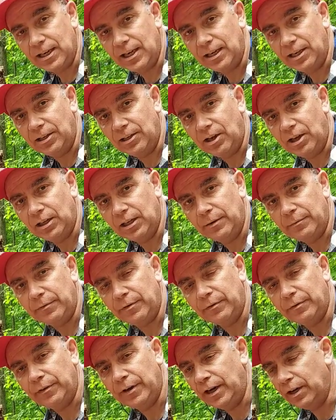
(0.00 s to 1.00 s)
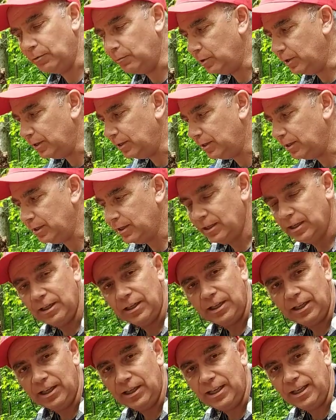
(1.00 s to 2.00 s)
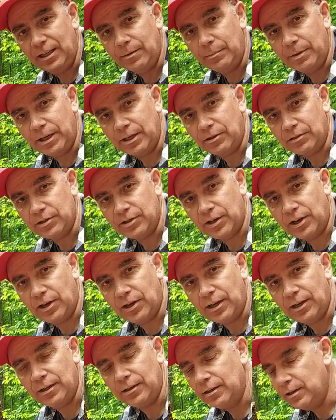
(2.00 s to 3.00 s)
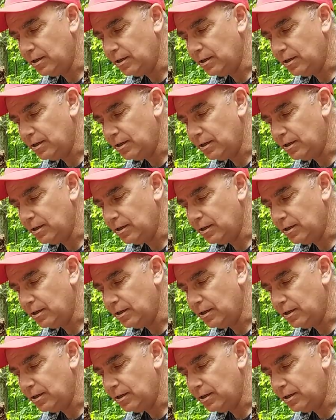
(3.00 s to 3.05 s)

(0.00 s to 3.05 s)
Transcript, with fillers: cut it all up for firewood, you need a bigger saw.